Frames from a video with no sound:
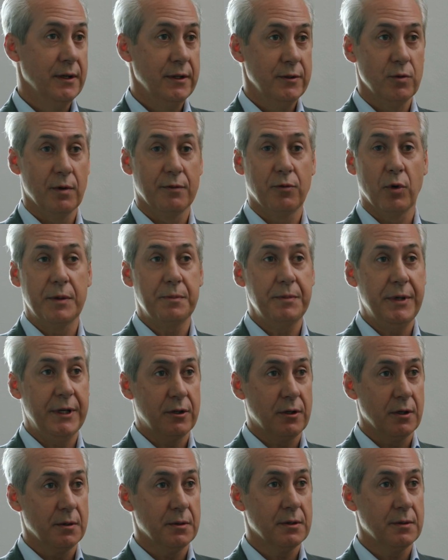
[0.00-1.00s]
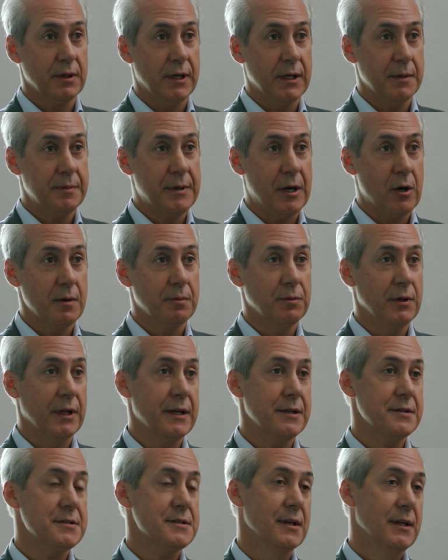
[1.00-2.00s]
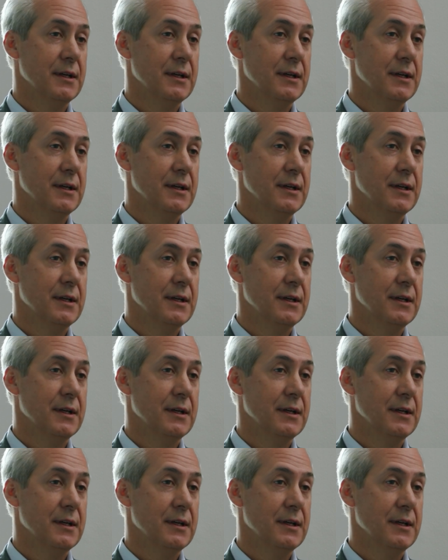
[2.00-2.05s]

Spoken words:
you avoid peaker power plants,